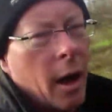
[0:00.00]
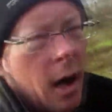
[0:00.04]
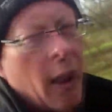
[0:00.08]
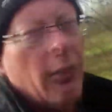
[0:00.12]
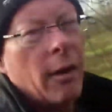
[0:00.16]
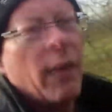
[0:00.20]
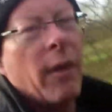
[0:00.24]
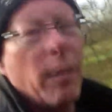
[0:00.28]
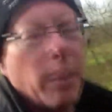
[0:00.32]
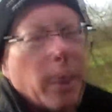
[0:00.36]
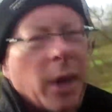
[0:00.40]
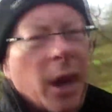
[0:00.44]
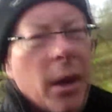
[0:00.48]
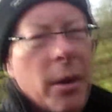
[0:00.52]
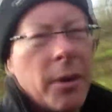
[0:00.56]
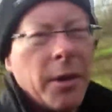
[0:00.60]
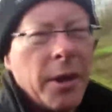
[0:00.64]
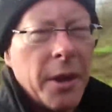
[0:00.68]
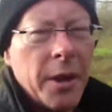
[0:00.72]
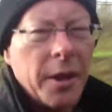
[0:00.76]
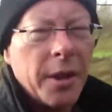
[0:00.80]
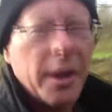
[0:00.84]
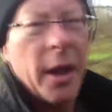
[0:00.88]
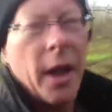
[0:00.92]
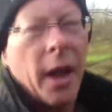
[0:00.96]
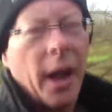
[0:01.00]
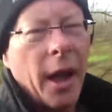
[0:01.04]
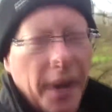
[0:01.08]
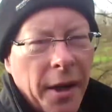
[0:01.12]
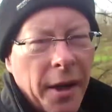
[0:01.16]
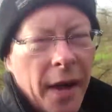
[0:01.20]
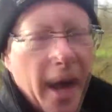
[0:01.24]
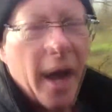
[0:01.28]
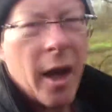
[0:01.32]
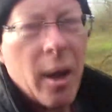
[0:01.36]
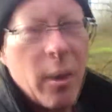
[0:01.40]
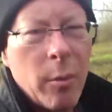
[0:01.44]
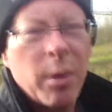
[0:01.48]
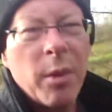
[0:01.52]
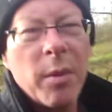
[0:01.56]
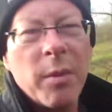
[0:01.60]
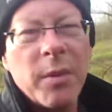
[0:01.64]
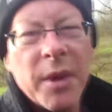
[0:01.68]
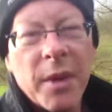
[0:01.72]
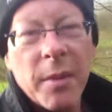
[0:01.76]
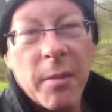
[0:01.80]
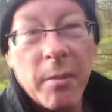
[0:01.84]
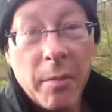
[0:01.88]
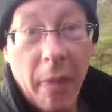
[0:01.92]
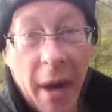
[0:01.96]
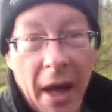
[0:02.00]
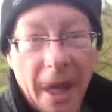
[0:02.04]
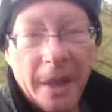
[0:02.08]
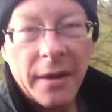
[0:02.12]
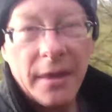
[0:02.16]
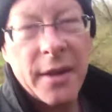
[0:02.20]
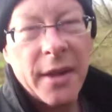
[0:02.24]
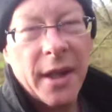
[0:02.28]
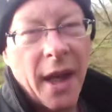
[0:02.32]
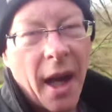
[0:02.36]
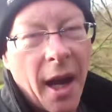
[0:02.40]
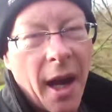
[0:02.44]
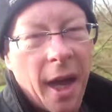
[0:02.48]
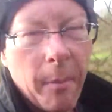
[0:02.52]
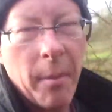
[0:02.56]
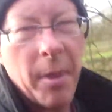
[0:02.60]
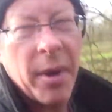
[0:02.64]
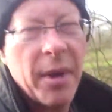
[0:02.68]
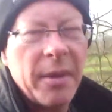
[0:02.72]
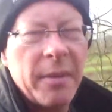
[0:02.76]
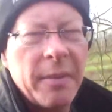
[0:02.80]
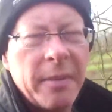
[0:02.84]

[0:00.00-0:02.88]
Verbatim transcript: I've uploaded an album to Bandcamp.